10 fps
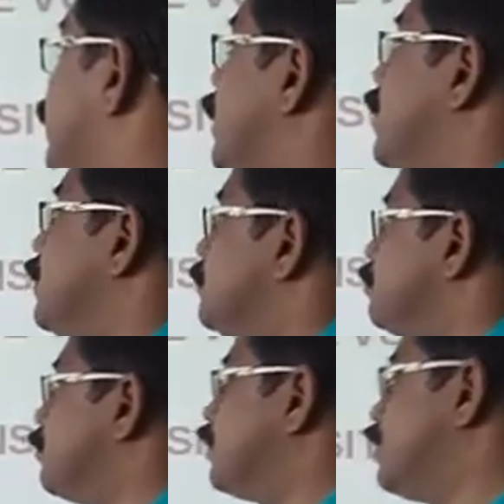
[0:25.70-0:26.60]
here,
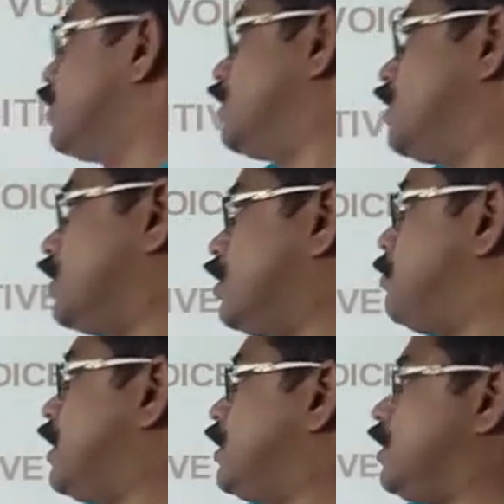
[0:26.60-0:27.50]
the
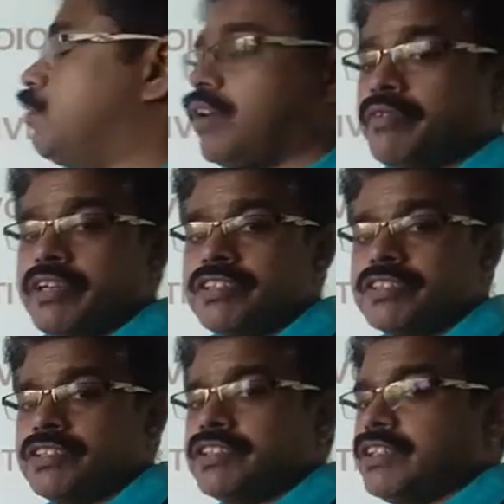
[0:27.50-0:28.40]
main thing what we
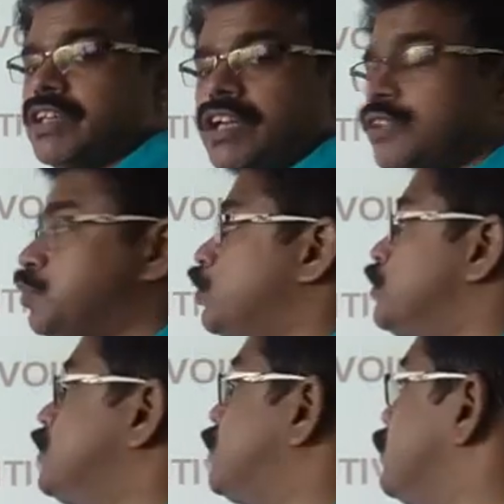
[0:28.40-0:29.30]
discussed in the class
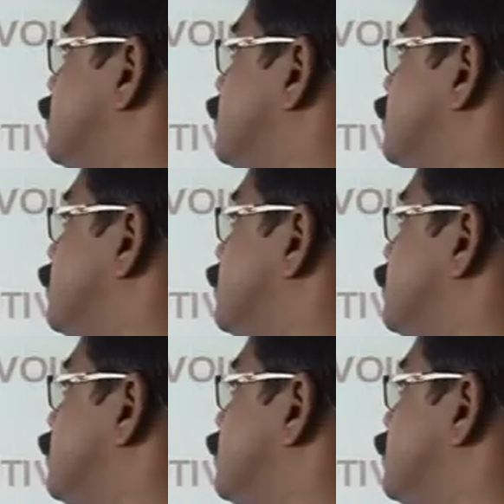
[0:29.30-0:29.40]
was